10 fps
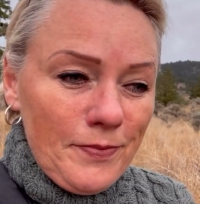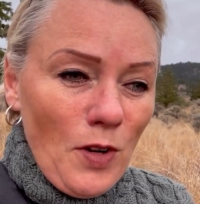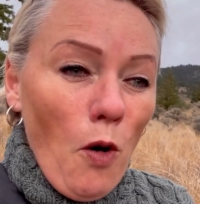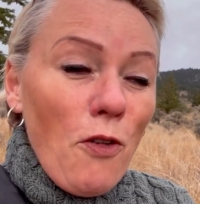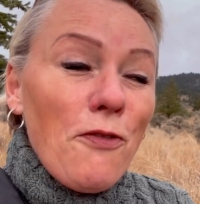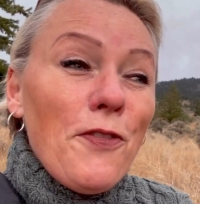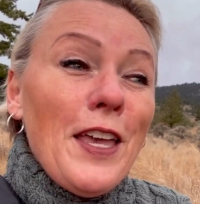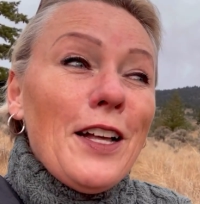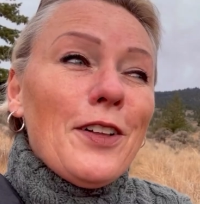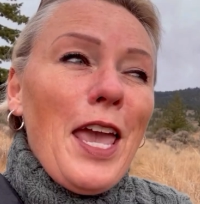or
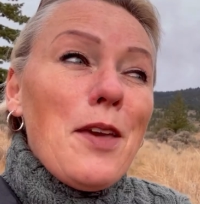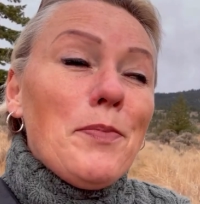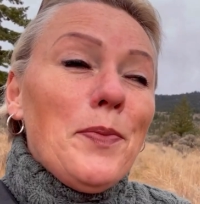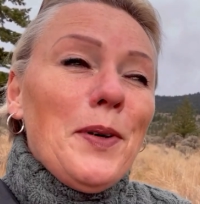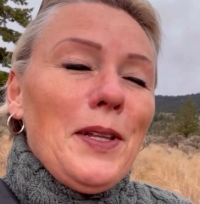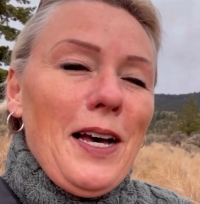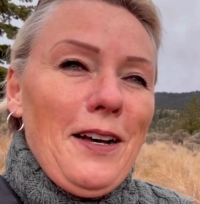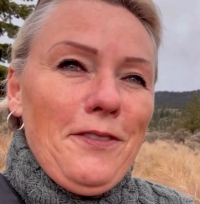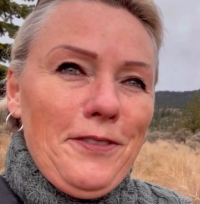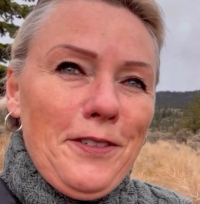feel capable
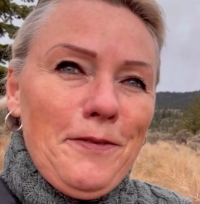of